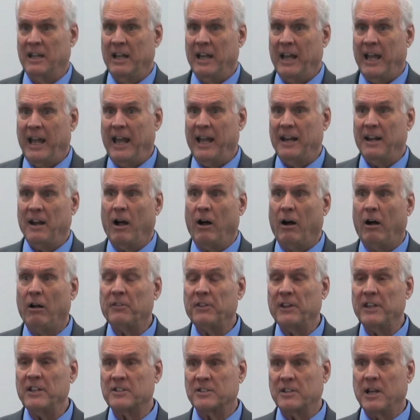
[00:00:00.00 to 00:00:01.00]
and all
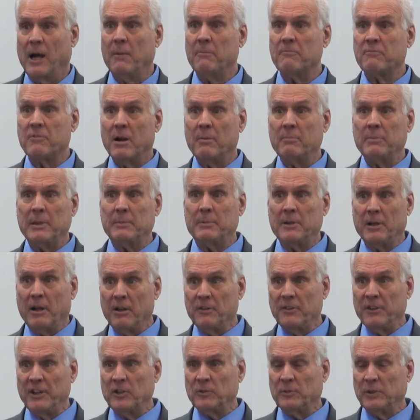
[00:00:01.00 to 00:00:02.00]
things come from him and all
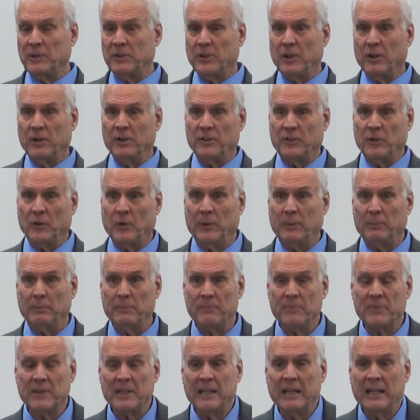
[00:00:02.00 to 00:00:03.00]
things return to him.
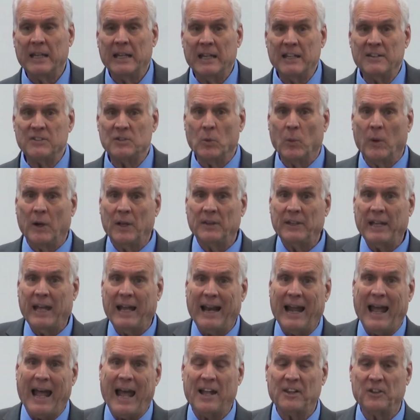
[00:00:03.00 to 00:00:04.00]
He's the one that
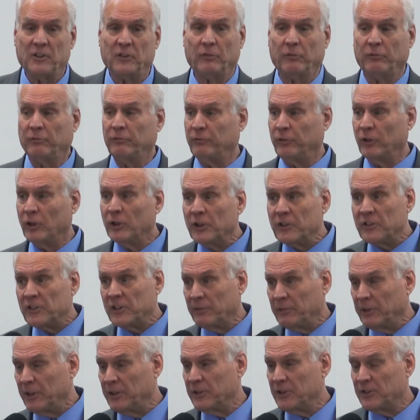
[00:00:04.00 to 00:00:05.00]
has fullness
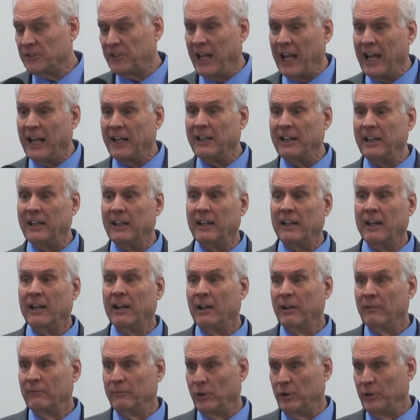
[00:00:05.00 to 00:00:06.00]
of understanding,
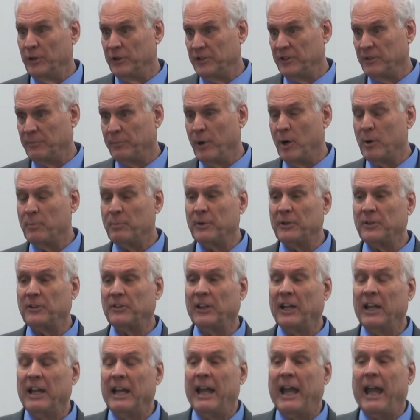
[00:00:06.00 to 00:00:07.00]
fullness of purpose,
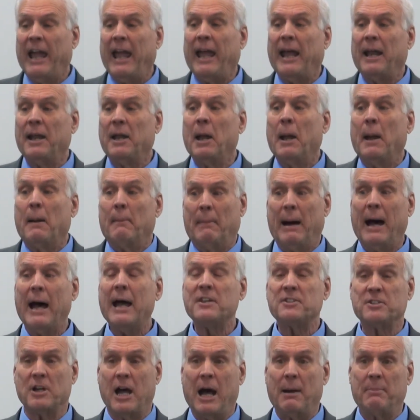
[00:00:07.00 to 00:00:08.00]
and my
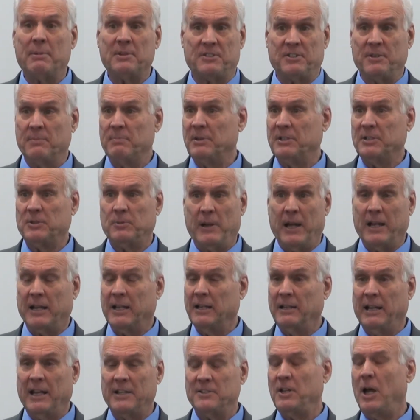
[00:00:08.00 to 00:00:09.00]
job is simply to
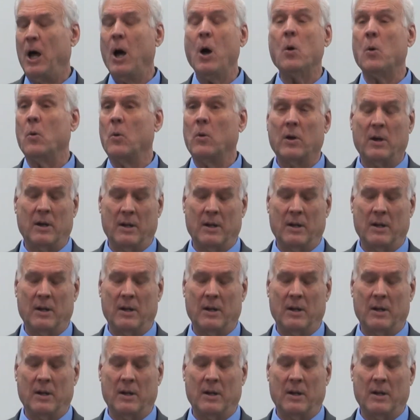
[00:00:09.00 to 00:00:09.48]
recognize, oh,